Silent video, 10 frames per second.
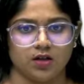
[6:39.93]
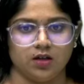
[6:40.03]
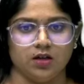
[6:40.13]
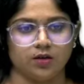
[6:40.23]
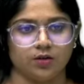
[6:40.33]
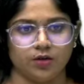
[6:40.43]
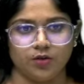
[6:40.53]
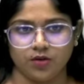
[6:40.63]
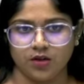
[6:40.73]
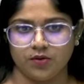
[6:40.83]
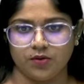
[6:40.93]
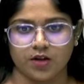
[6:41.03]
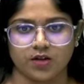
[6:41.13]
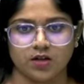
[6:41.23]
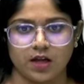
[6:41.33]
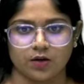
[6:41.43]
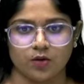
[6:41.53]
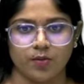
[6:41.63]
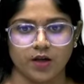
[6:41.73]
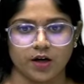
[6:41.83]
Here, due to the inflation, there
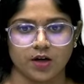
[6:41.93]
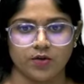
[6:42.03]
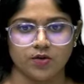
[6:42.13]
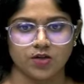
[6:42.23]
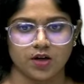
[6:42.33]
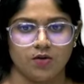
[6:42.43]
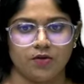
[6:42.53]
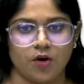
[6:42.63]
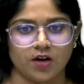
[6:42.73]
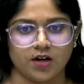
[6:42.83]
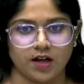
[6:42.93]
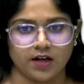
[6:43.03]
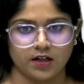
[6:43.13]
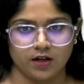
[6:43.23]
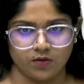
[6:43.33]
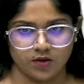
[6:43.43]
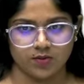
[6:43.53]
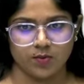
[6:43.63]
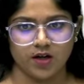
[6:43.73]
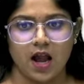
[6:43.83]
could be reduced foreign direct
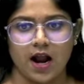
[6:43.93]
investment,